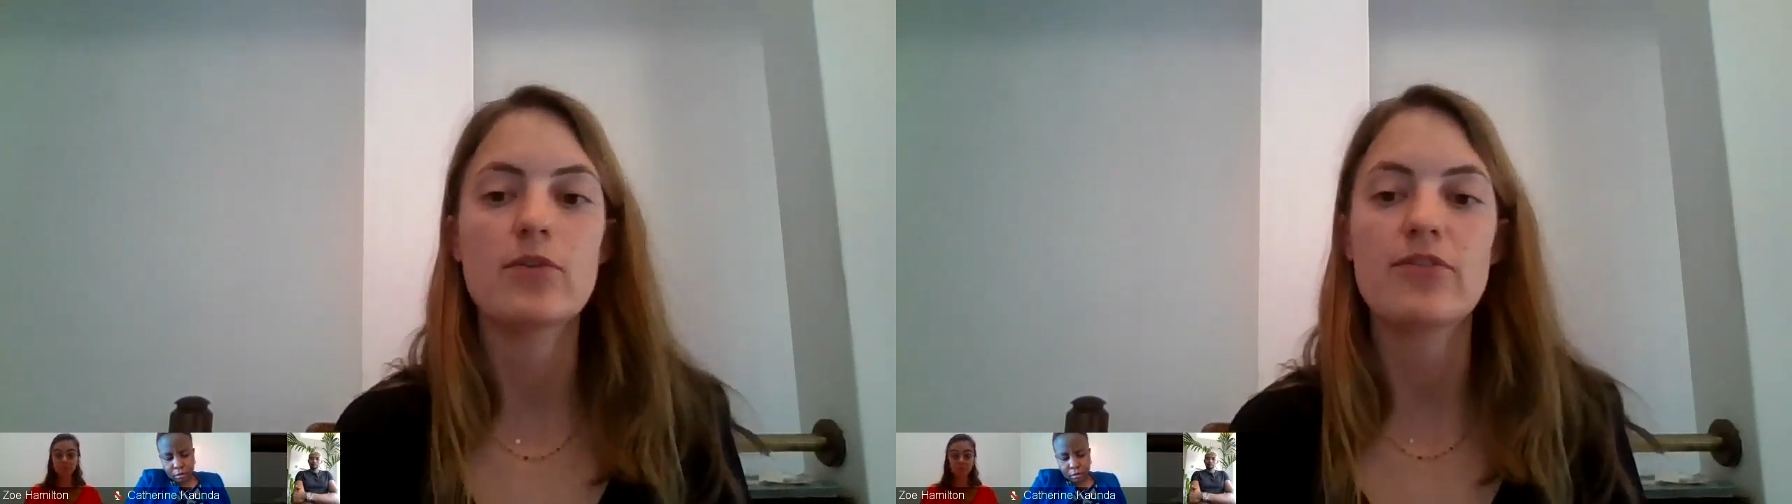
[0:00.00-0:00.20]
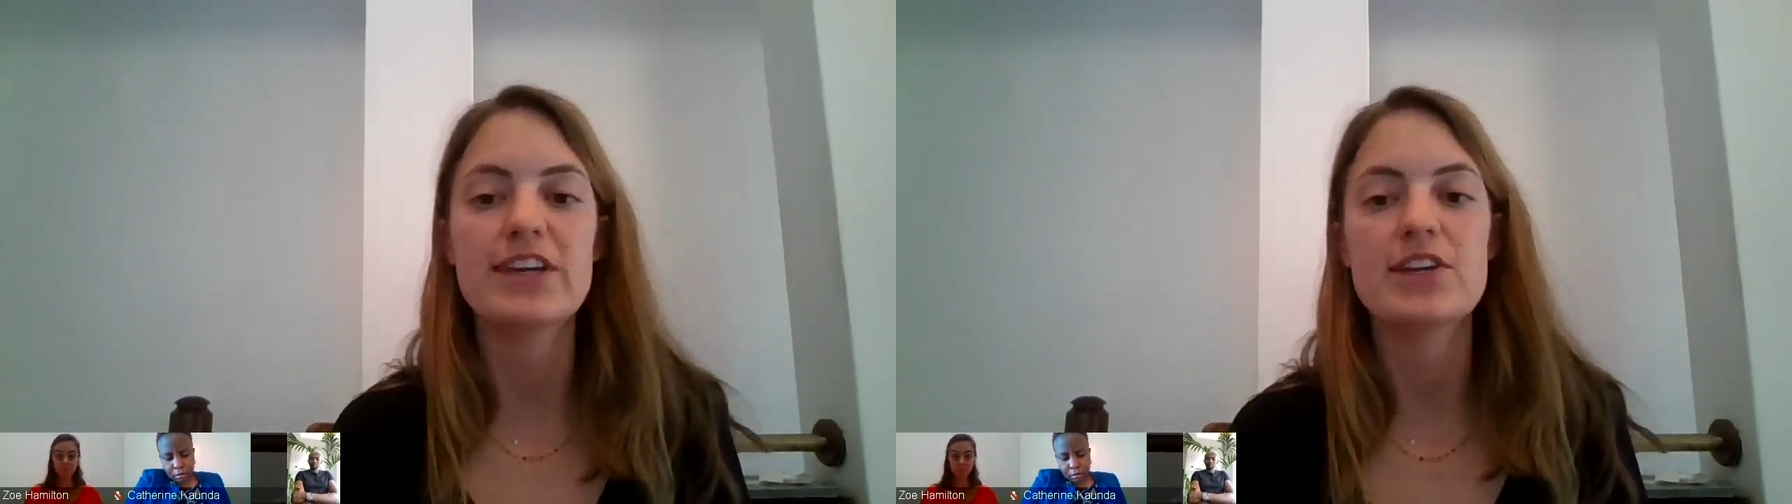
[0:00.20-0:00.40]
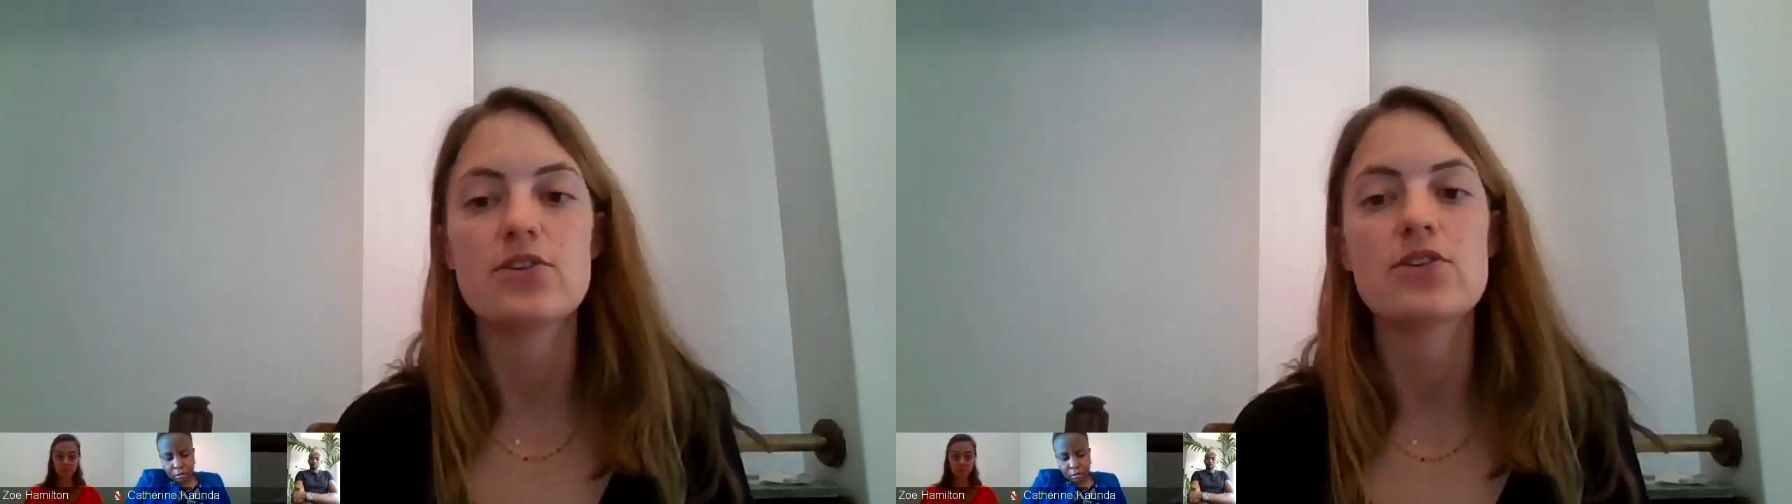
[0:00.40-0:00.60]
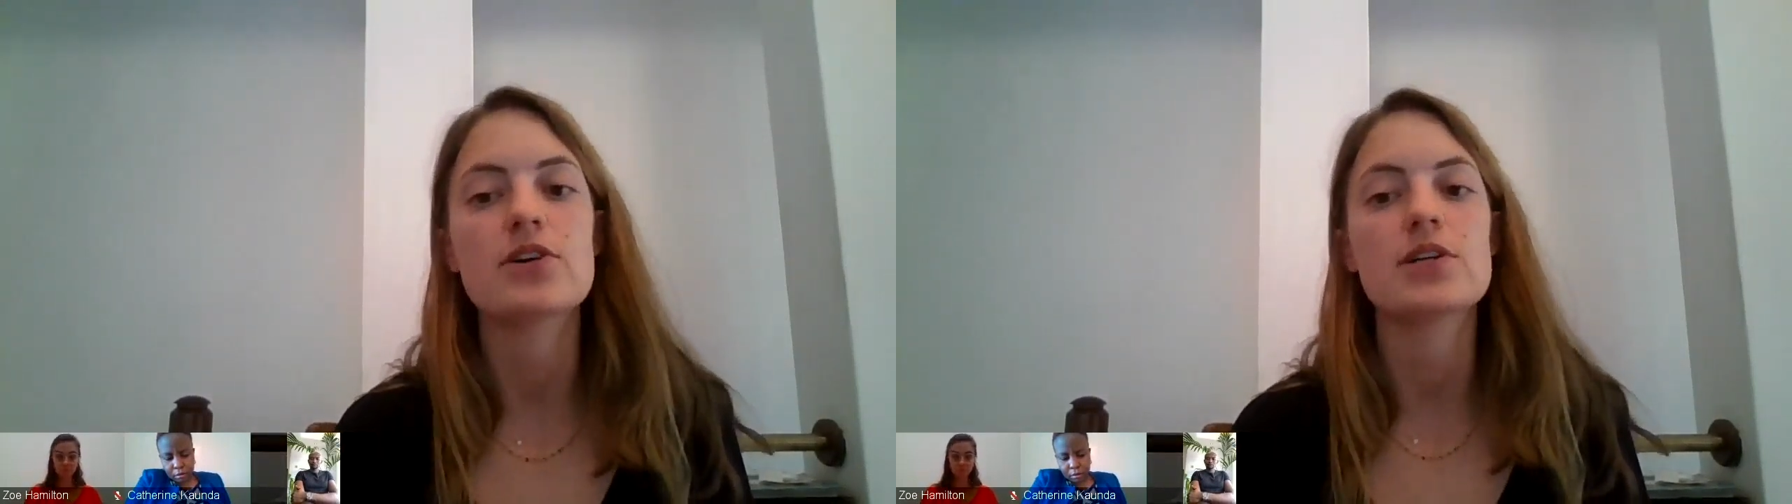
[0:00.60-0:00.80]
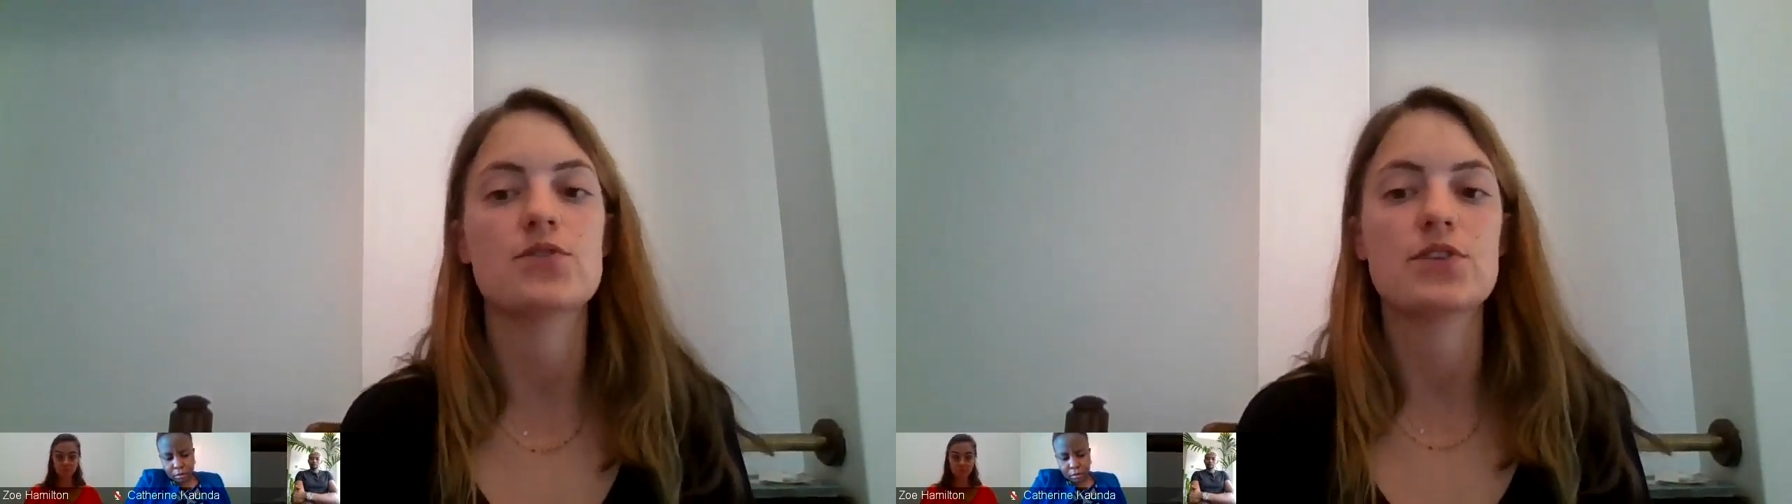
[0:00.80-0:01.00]
video
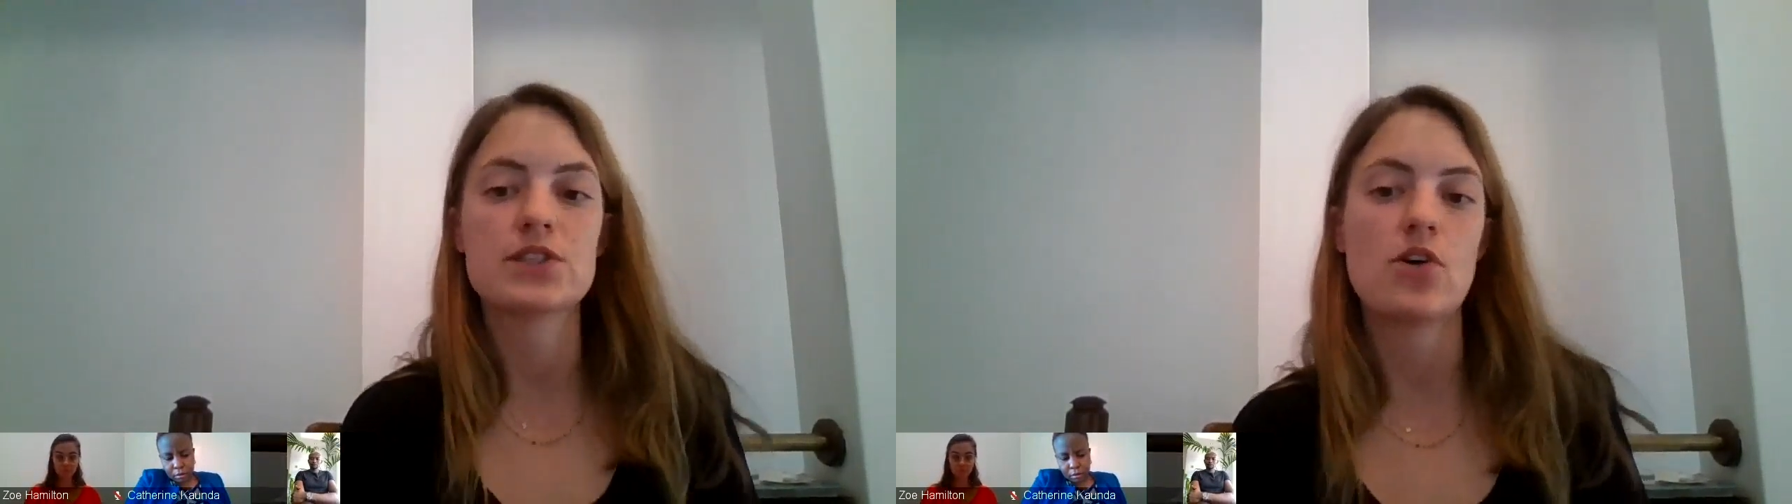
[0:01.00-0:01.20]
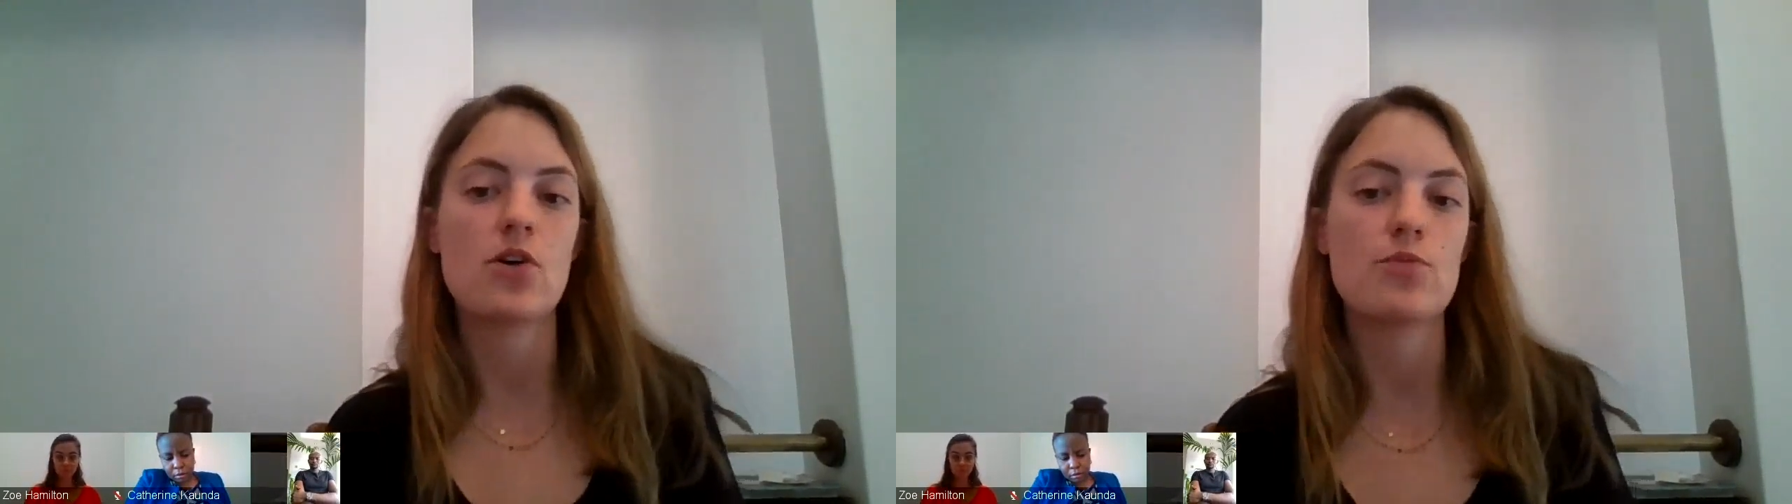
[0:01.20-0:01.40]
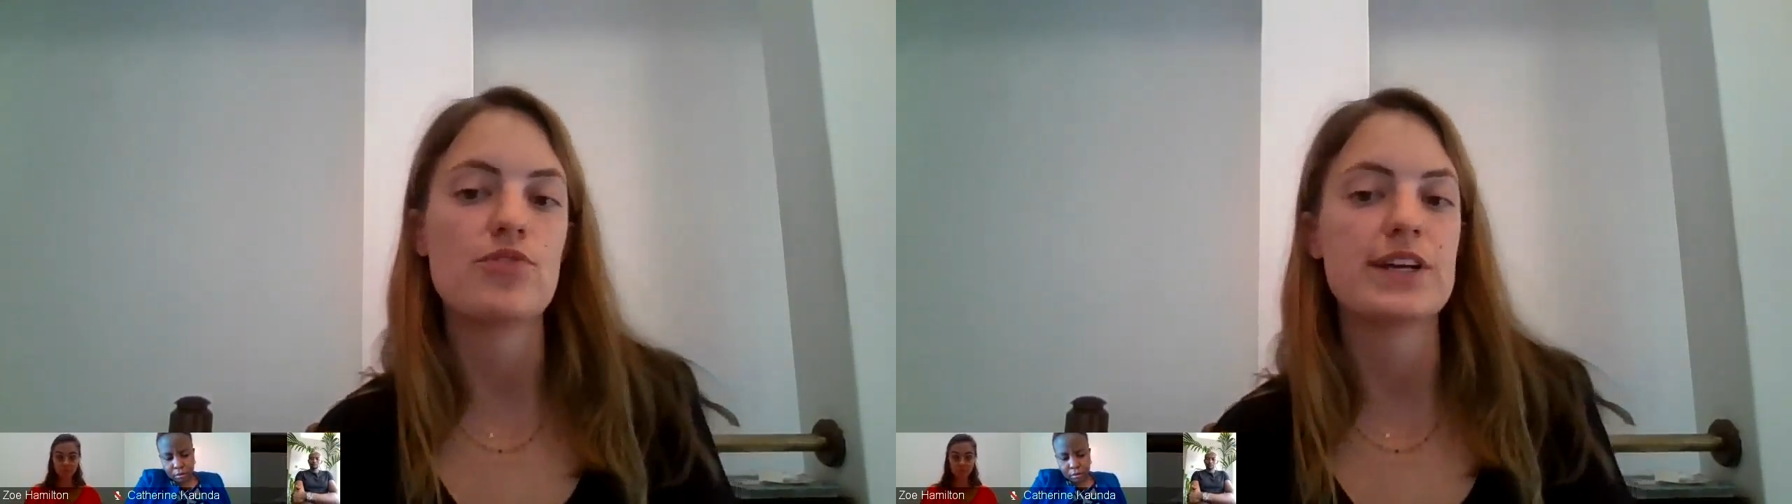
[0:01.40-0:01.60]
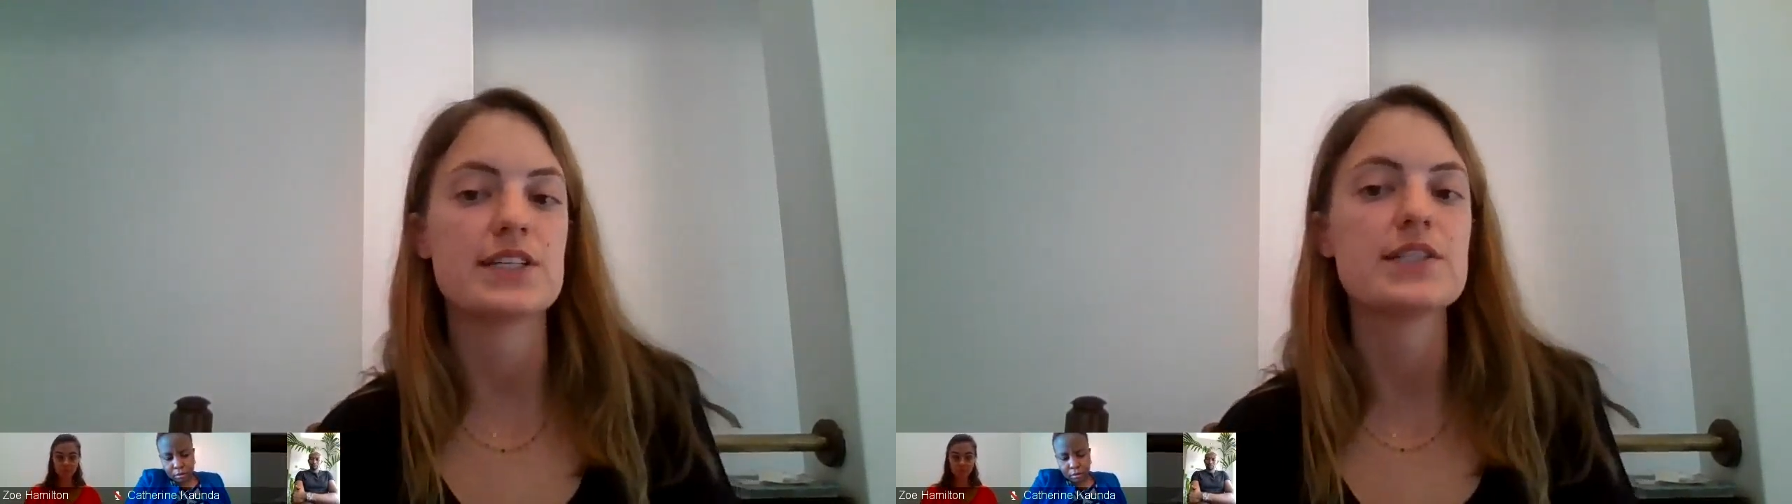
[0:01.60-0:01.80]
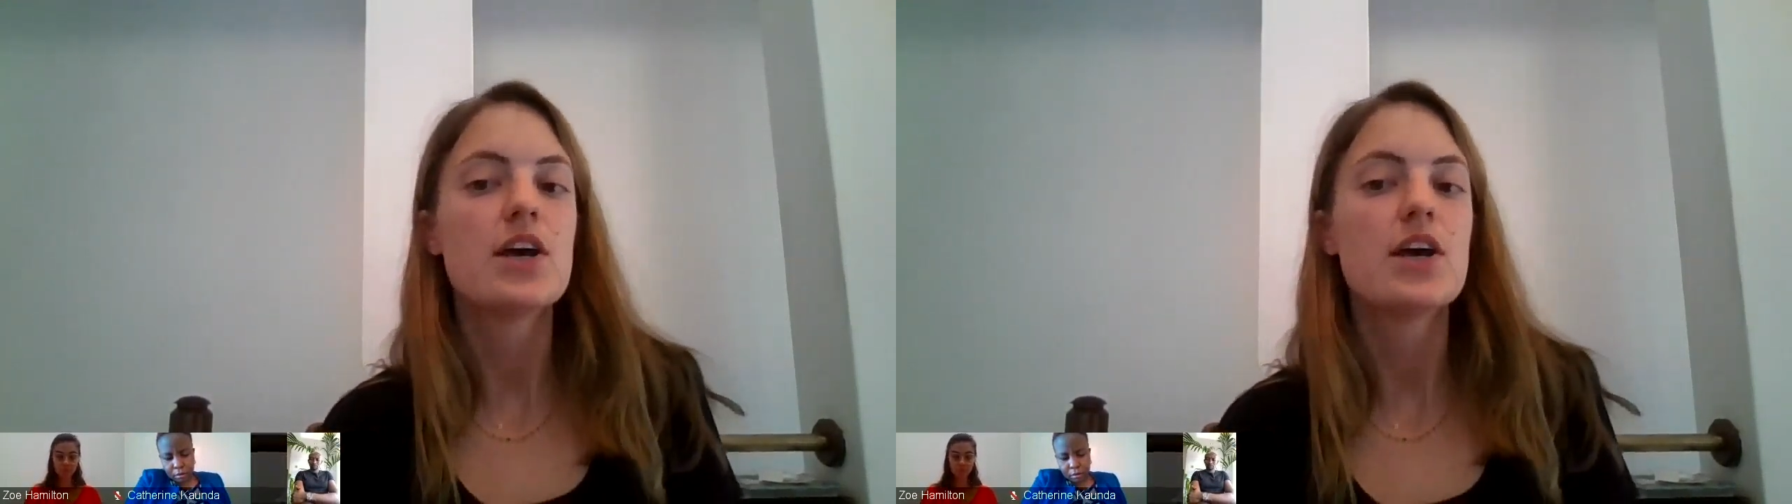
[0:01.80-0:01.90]
calls with call operators